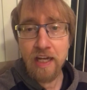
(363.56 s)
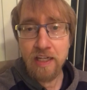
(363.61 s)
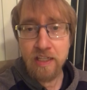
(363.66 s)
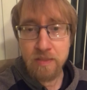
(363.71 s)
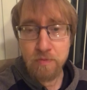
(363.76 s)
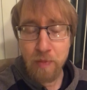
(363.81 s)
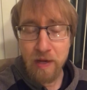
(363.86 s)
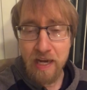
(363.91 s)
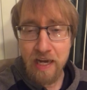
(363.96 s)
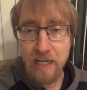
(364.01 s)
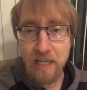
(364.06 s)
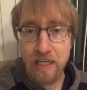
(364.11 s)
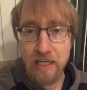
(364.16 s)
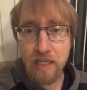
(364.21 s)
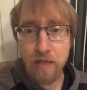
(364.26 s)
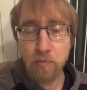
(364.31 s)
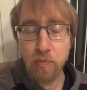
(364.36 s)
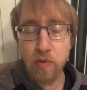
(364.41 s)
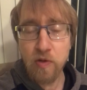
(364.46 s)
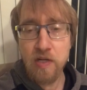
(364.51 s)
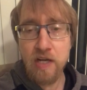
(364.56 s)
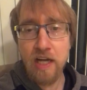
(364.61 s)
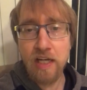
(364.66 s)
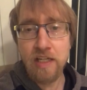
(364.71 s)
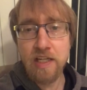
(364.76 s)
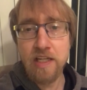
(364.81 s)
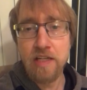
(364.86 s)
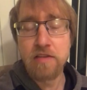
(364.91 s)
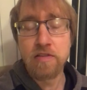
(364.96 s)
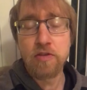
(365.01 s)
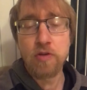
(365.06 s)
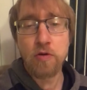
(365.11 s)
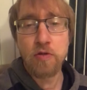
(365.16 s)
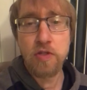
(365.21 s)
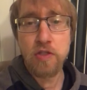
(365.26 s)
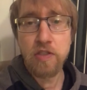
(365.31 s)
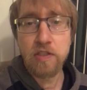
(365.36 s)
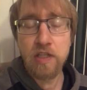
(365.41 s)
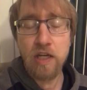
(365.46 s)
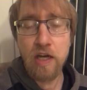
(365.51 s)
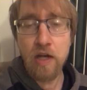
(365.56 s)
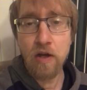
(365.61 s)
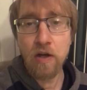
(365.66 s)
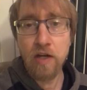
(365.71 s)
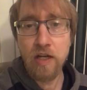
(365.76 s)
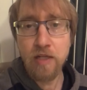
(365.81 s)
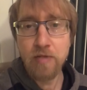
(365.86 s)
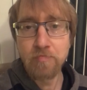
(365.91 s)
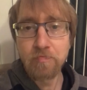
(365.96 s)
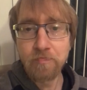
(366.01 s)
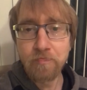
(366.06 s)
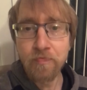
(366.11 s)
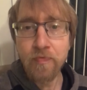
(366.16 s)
expanding and protecting Social Security,